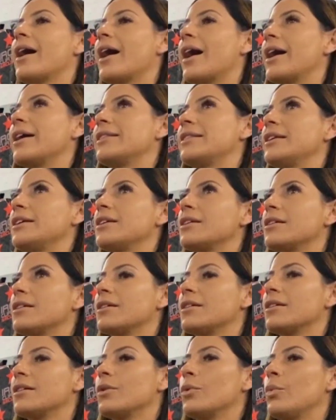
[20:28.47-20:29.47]
I think
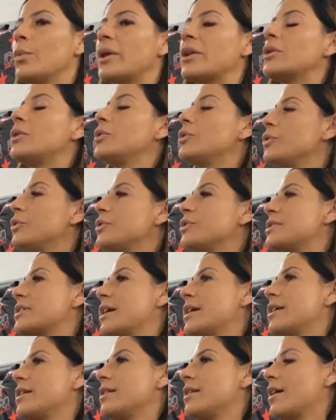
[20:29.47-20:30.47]
win or lose,
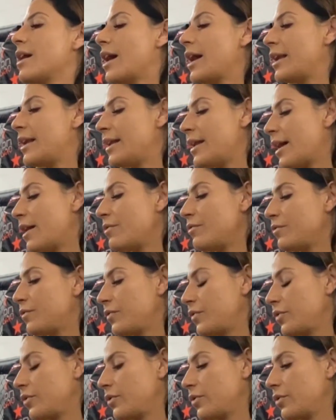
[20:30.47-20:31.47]
I
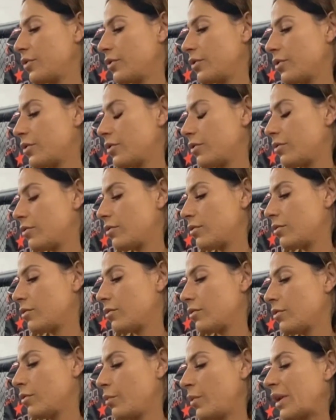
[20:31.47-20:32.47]
love
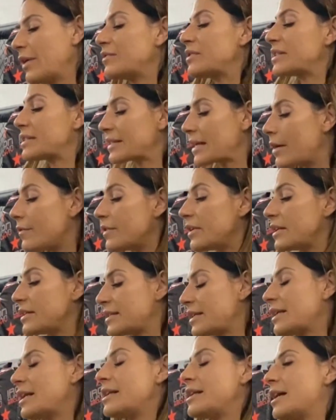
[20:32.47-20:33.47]
what I've discovered is
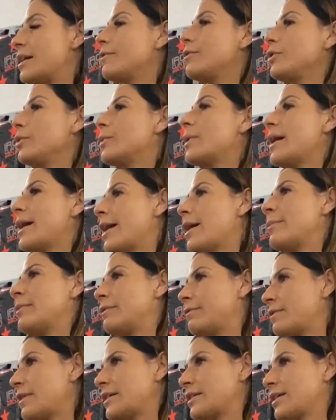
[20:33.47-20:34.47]
that I love who I am in
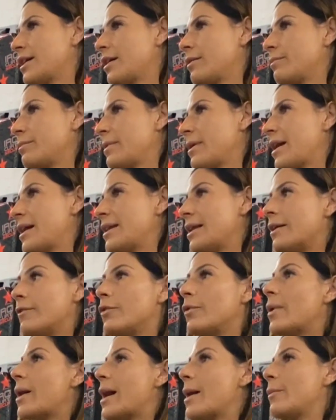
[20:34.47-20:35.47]
fight camp. Mm-hmm. I love
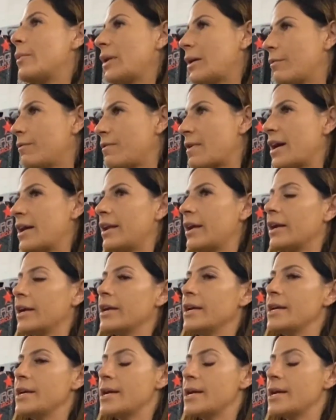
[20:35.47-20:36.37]
who I am when I'm fighting.